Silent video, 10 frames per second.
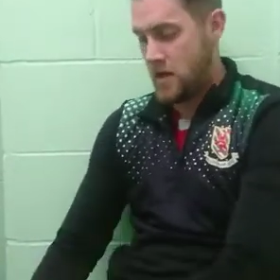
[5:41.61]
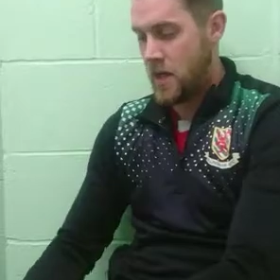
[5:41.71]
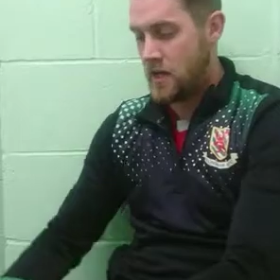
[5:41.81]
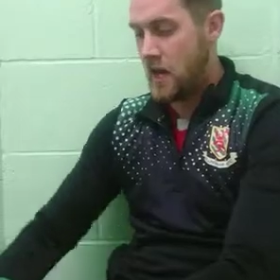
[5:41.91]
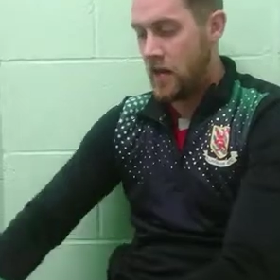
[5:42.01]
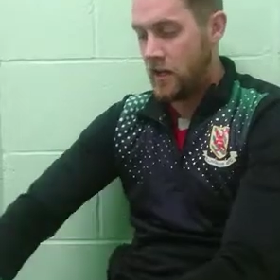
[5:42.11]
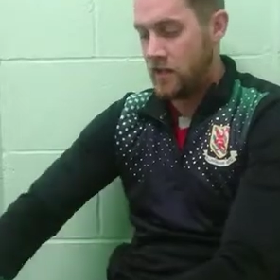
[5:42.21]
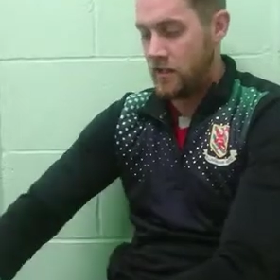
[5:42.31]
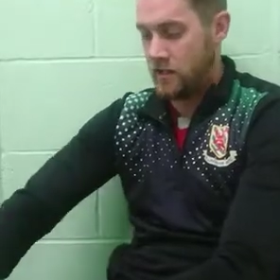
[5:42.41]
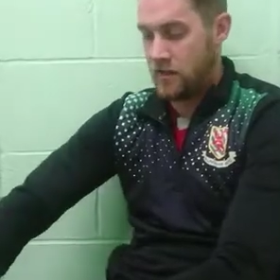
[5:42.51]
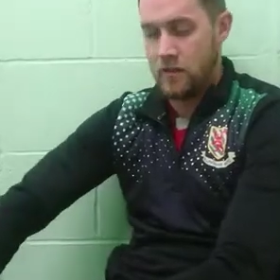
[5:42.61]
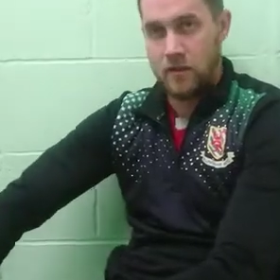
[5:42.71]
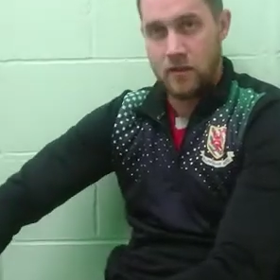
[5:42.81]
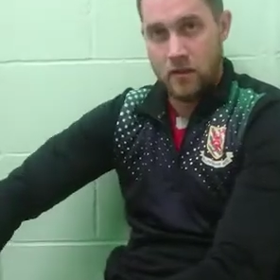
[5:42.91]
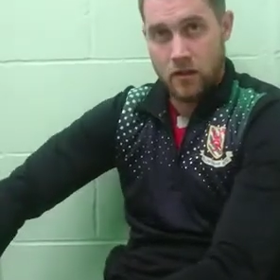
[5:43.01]
Because our backs have been up to the
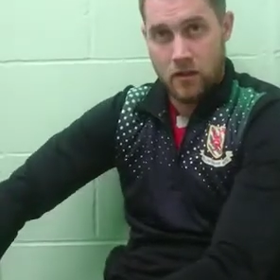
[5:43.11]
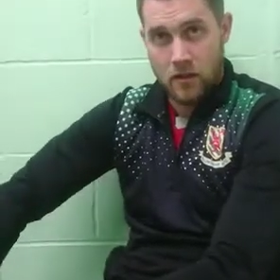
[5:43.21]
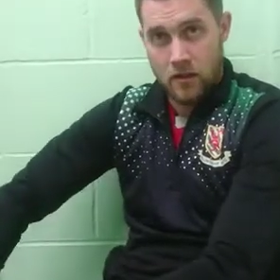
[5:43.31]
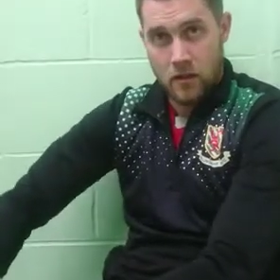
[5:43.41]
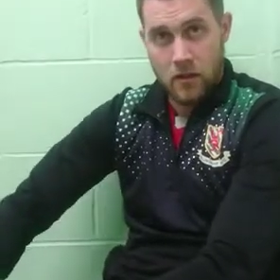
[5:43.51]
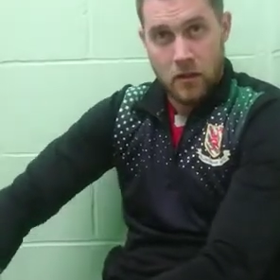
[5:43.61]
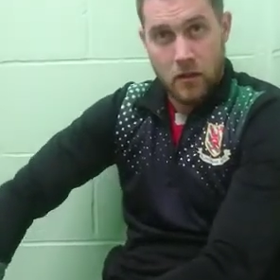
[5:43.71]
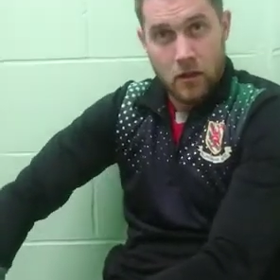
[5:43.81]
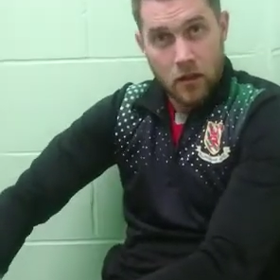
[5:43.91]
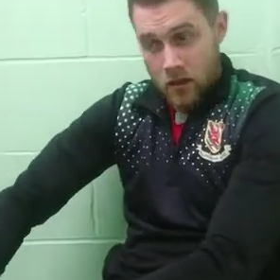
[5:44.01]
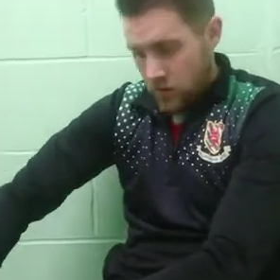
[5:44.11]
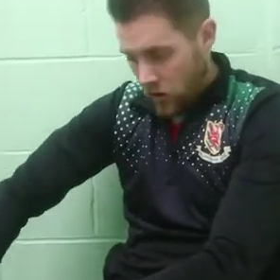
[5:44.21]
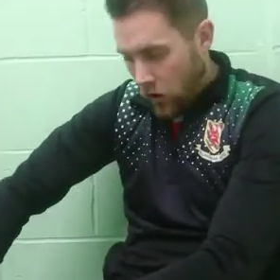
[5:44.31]
wall at times this year.